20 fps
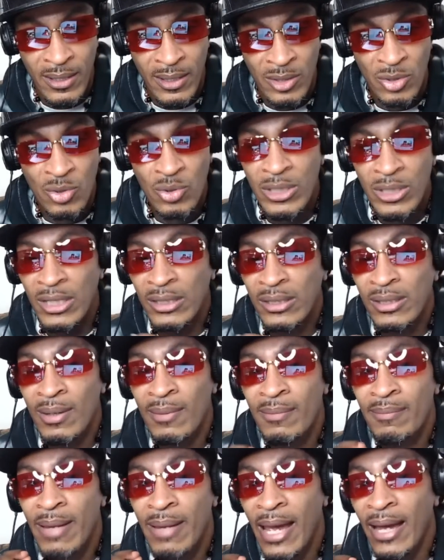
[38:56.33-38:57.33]
You get
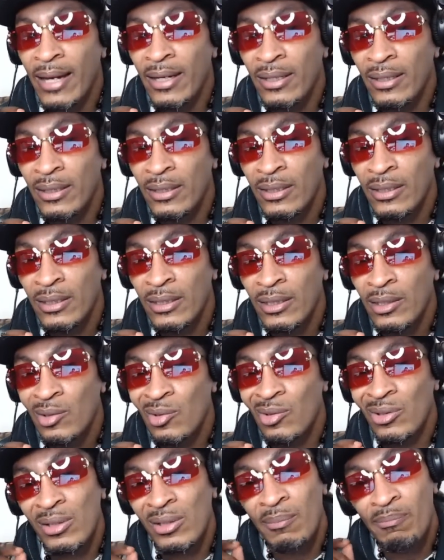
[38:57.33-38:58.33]
them back
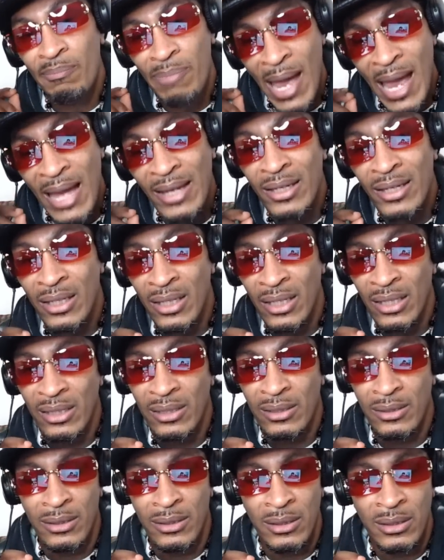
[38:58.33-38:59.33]
on the back
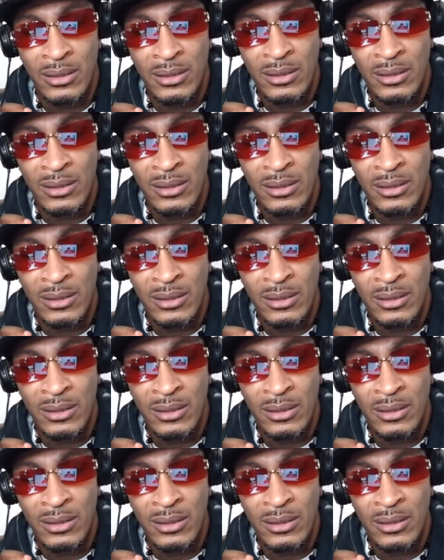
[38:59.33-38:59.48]
end.